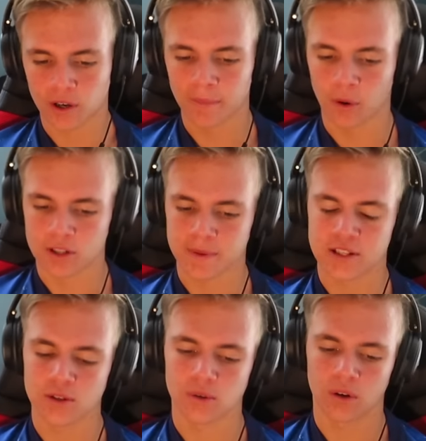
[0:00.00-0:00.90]
come on, it's been
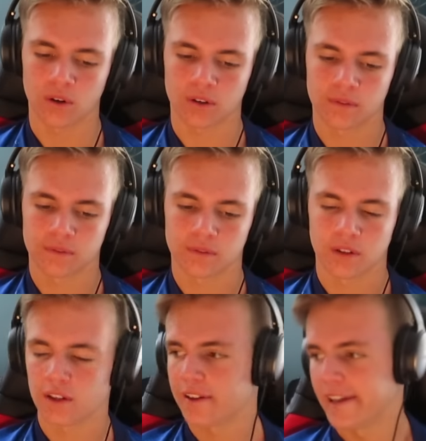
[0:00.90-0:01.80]
so long.
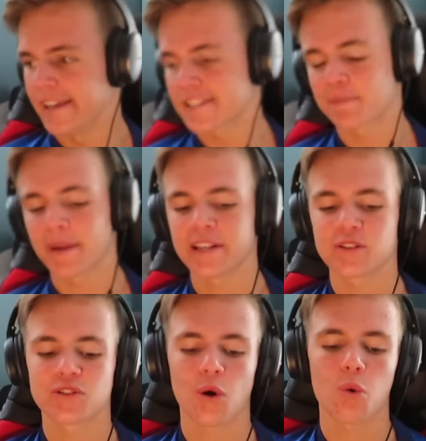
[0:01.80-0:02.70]
It's been
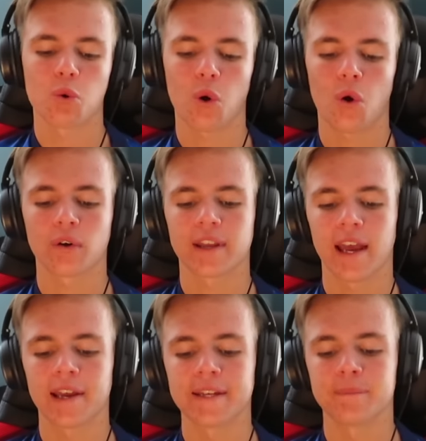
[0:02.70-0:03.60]
so long,
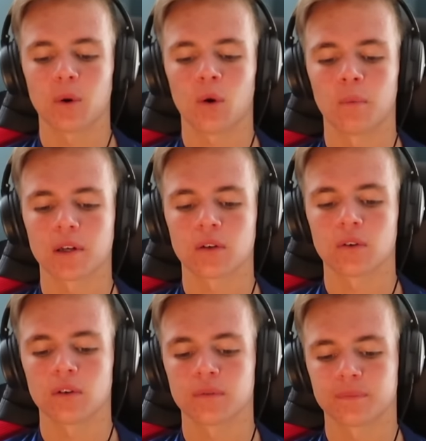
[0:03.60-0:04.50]
game. Oh my
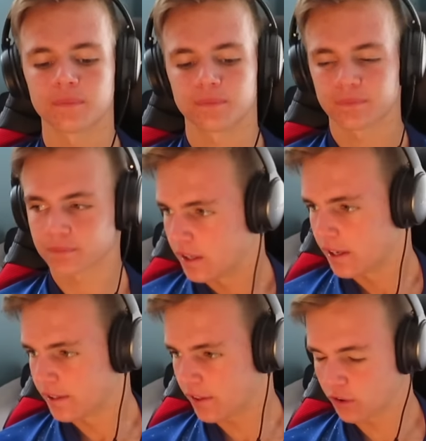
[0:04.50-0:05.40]
god.
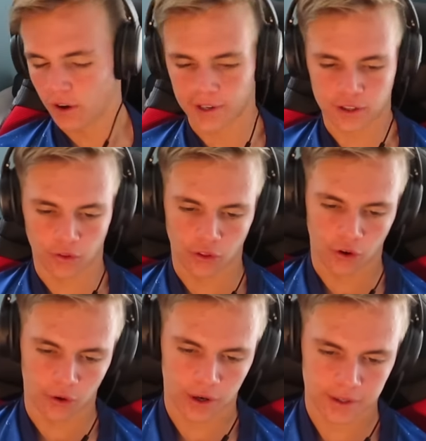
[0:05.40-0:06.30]
Another icon
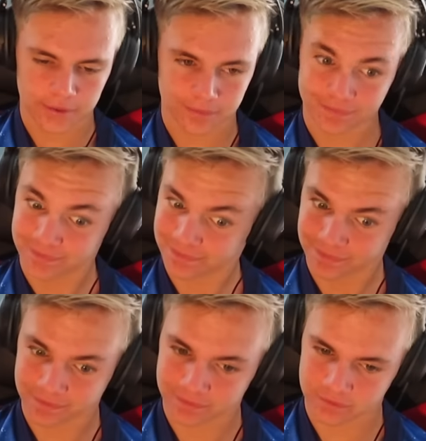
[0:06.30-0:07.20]
though.
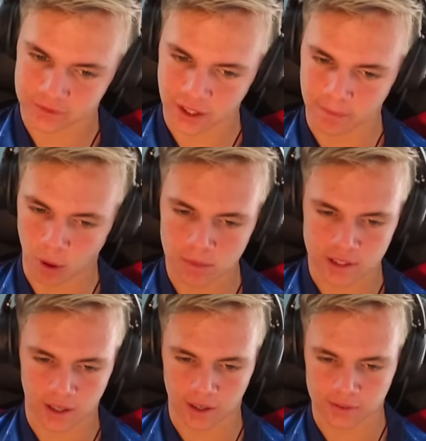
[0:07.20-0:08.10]
Another moments
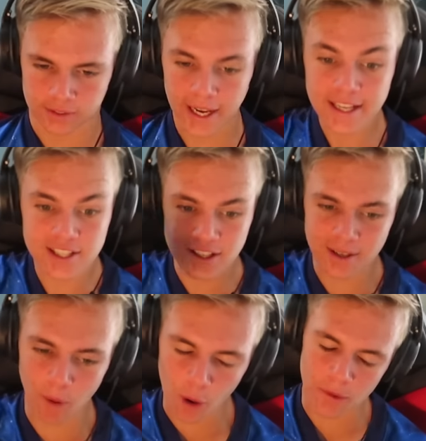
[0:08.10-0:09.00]
card. Yes, it's a
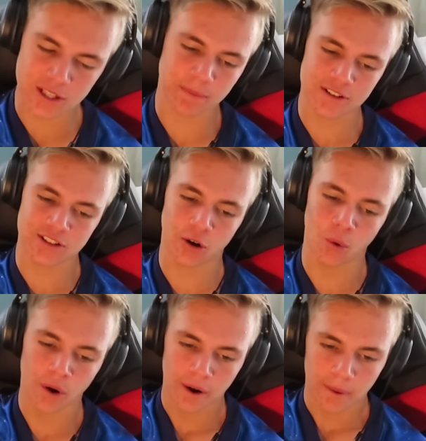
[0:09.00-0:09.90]
moment.
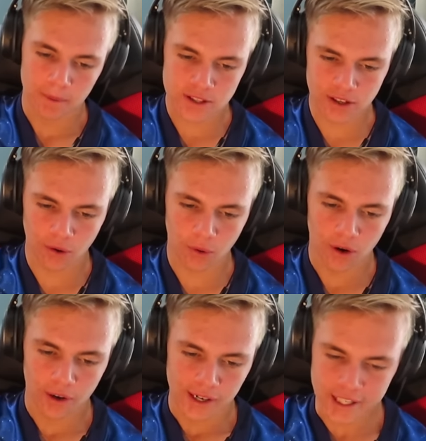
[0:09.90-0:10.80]
Brazil. Brazil.
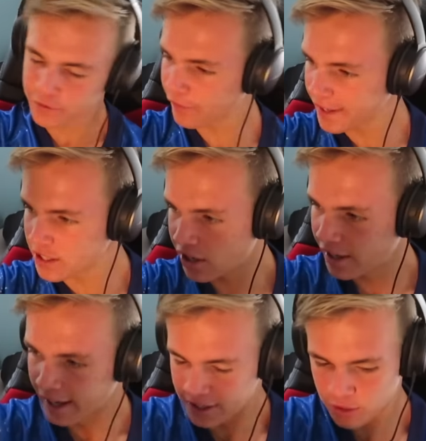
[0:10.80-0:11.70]
It's French.
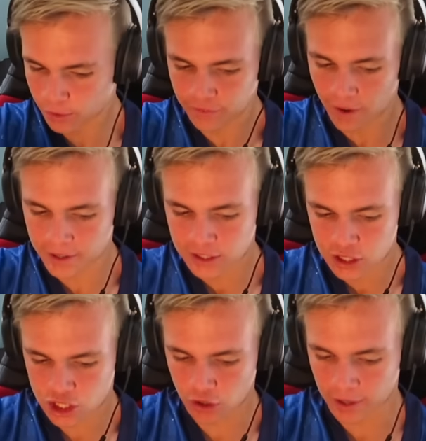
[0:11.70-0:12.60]
It's still fine.
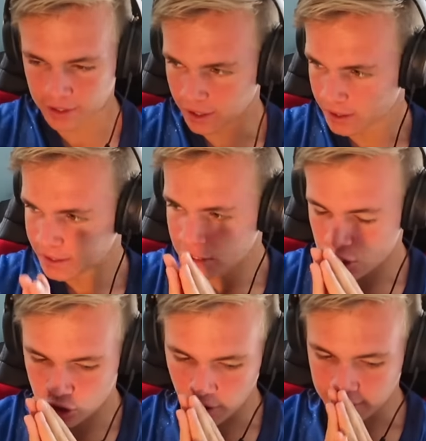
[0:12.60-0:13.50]
Striker.
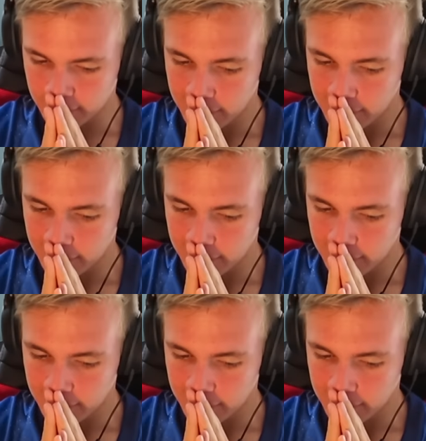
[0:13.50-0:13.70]
Left